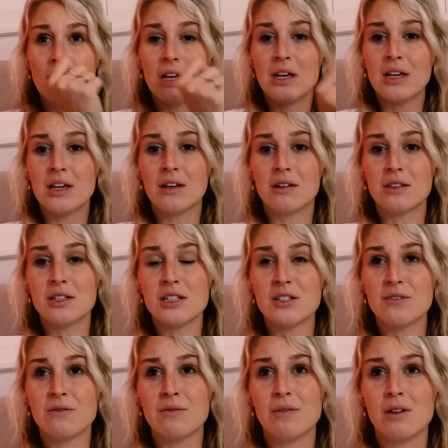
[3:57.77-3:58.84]
He killed
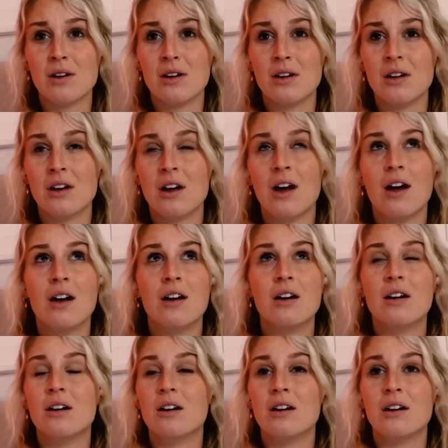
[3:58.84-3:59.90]
his.
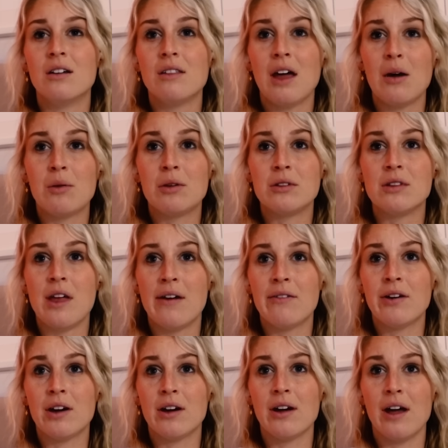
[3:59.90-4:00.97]
That will
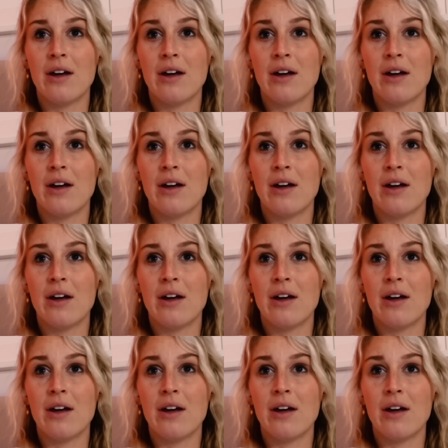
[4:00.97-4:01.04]
never,